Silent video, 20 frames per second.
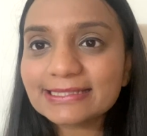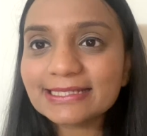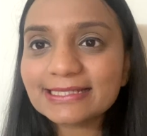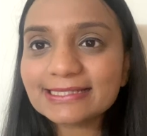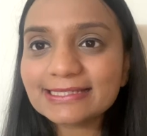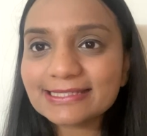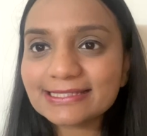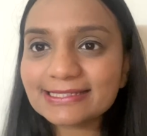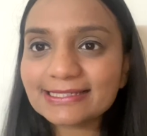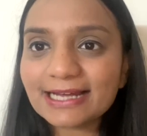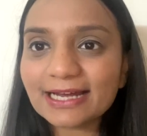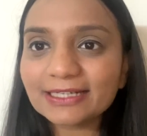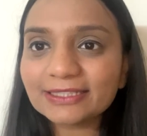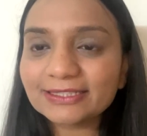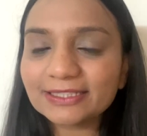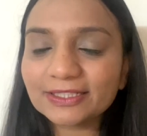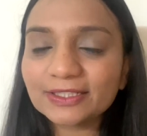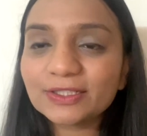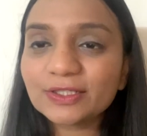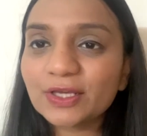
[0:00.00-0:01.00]
get
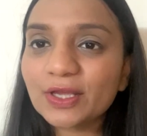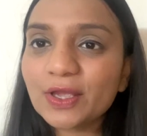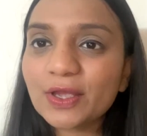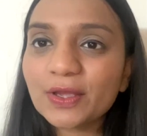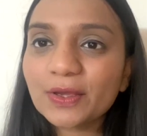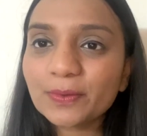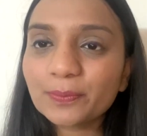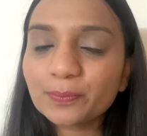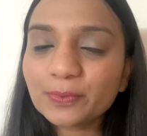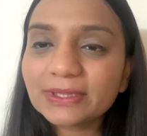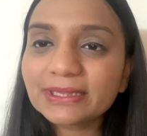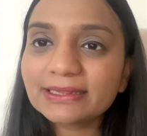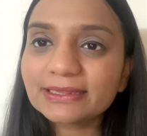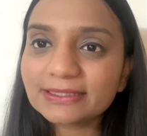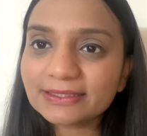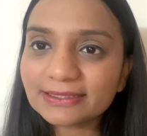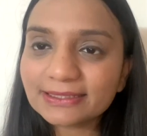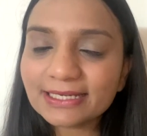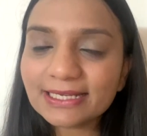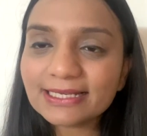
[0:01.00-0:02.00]
started with
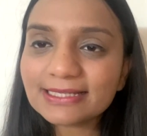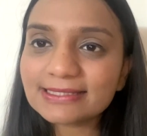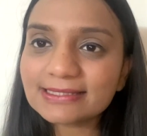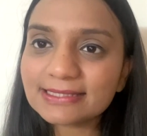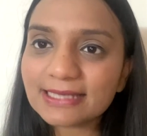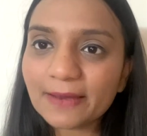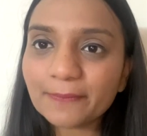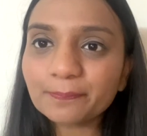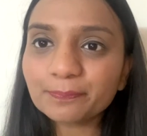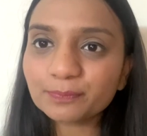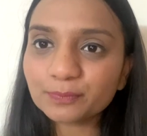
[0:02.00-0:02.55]
learning some